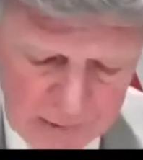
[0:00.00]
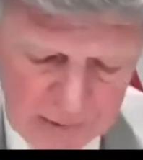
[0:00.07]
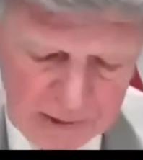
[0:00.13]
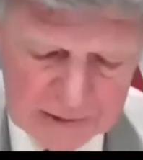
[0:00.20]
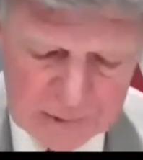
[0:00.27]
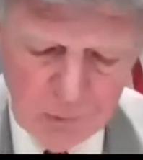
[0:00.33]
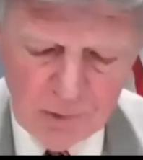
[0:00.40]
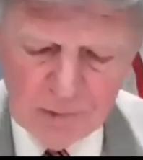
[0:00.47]

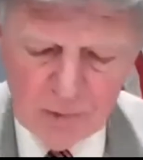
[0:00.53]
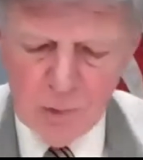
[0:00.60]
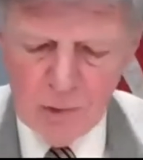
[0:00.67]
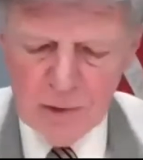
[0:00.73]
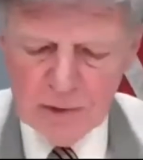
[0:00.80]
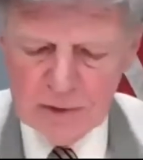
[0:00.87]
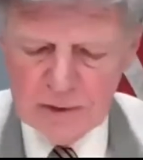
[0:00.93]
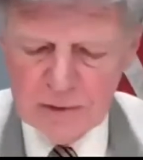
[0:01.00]
Next, one of the
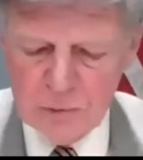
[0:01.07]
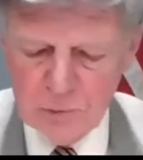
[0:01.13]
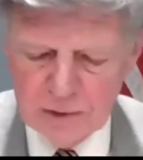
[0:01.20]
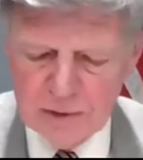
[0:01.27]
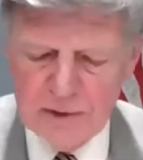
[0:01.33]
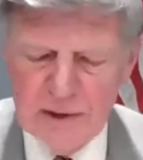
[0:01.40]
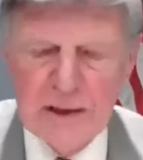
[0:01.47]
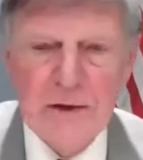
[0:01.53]
warrants,
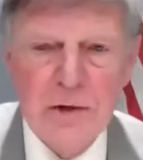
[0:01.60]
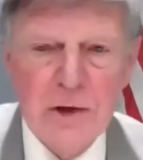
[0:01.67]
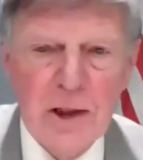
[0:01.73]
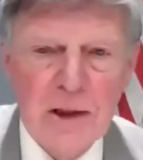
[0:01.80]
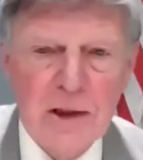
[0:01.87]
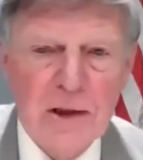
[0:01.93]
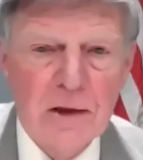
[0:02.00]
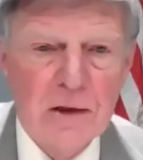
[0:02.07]
Trustee
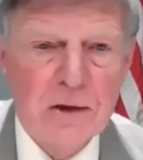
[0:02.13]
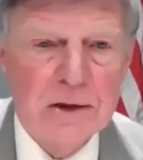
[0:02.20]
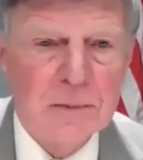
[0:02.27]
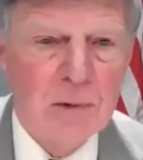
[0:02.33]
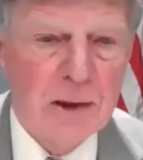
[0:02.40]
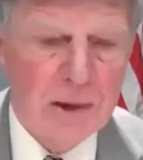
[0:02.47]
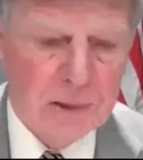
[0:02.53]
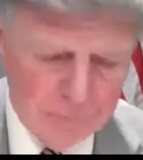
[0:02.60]
Jake
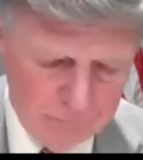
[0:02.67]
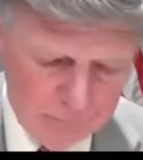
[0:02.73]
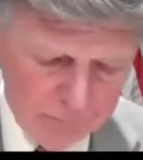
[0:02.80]
Schmidt.